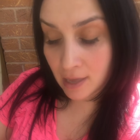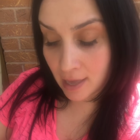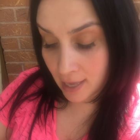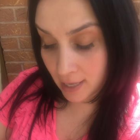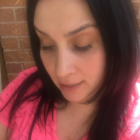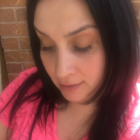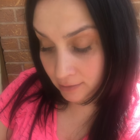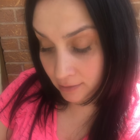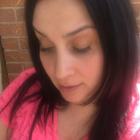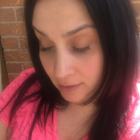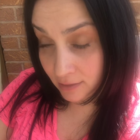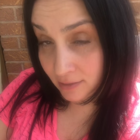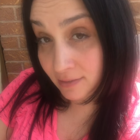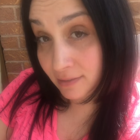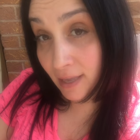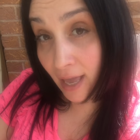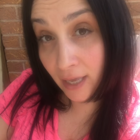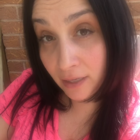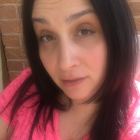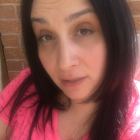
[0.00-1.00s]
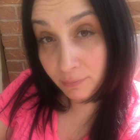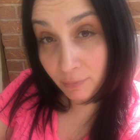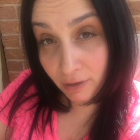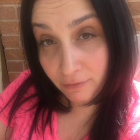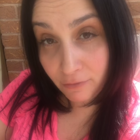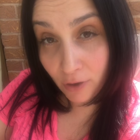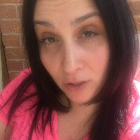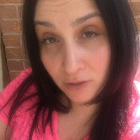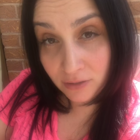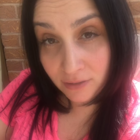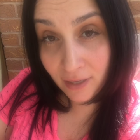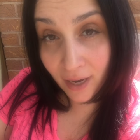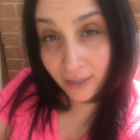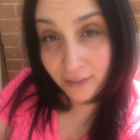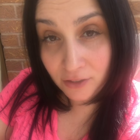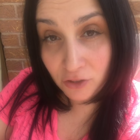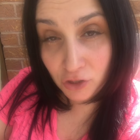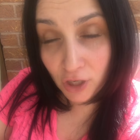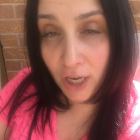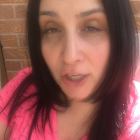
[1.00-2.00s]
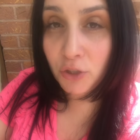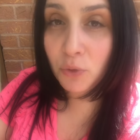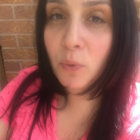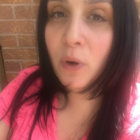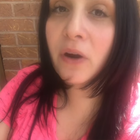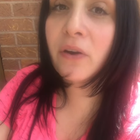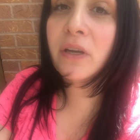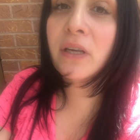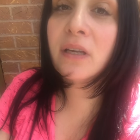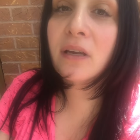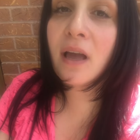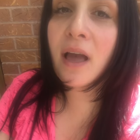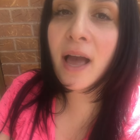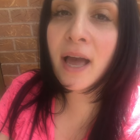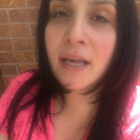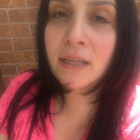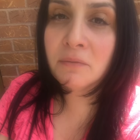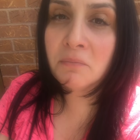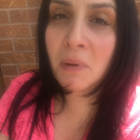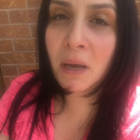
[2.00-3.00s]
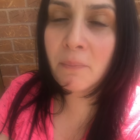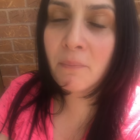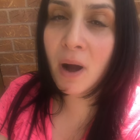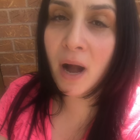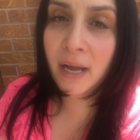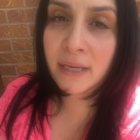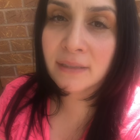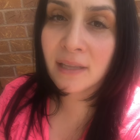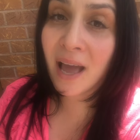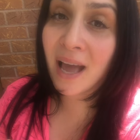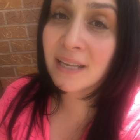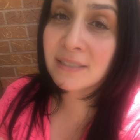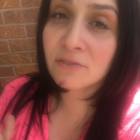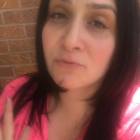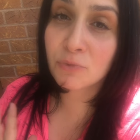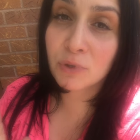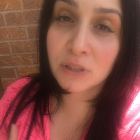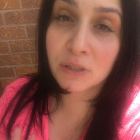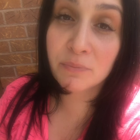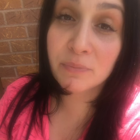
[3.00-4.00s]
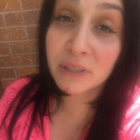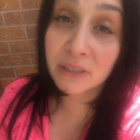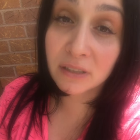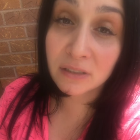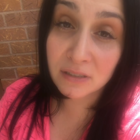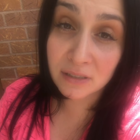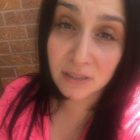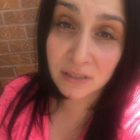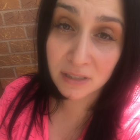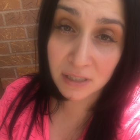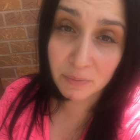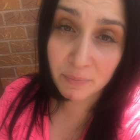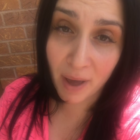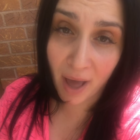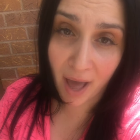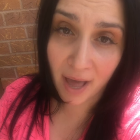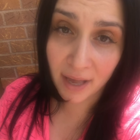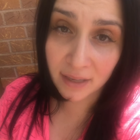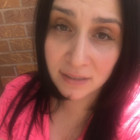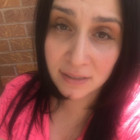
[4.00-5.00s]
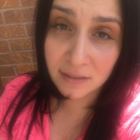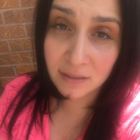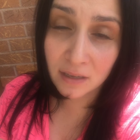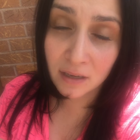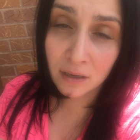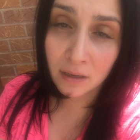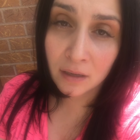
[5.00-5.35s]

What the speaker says: And sadly, my father died in January, and my mind hasn't really been there since he passed,